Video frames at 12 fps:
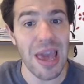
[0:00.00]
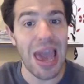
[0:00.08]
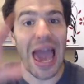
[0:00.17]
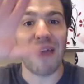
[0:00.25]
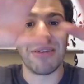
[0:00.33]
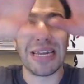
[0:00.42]

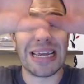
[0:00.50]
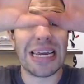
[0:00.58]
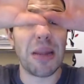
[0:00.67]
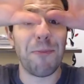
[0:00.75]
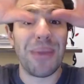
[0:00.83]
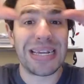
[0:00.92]
having to get
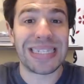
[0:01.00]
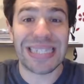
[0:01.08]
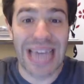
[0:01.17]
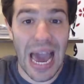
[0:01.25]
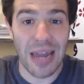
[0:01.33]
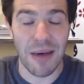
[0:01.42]
a big
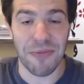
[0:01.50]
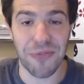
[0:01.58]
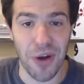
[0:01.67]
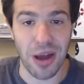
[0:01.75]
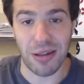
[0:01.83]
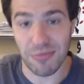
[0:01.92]
sign up front.